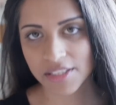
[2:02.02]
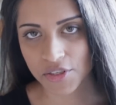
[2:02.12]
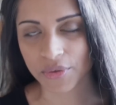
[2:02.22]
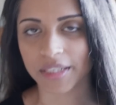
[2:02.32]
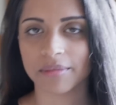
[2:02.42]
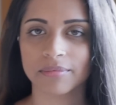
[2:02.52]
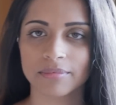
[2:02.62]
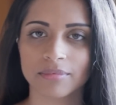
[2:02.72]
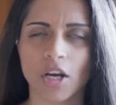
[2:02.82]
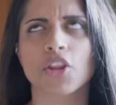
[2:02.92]
History.
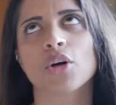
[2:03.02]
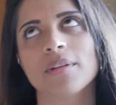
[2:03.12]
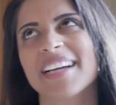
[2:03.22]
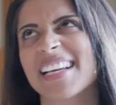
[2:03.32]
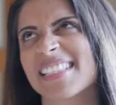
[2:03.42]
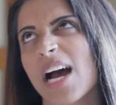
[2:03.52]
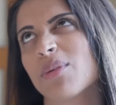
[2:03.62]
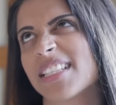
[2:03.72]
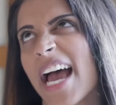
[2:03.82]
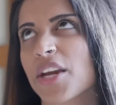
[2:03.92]
Although, I guess that
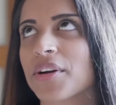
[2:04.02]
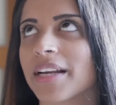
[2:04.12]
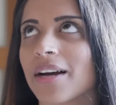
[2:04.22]
one's accurate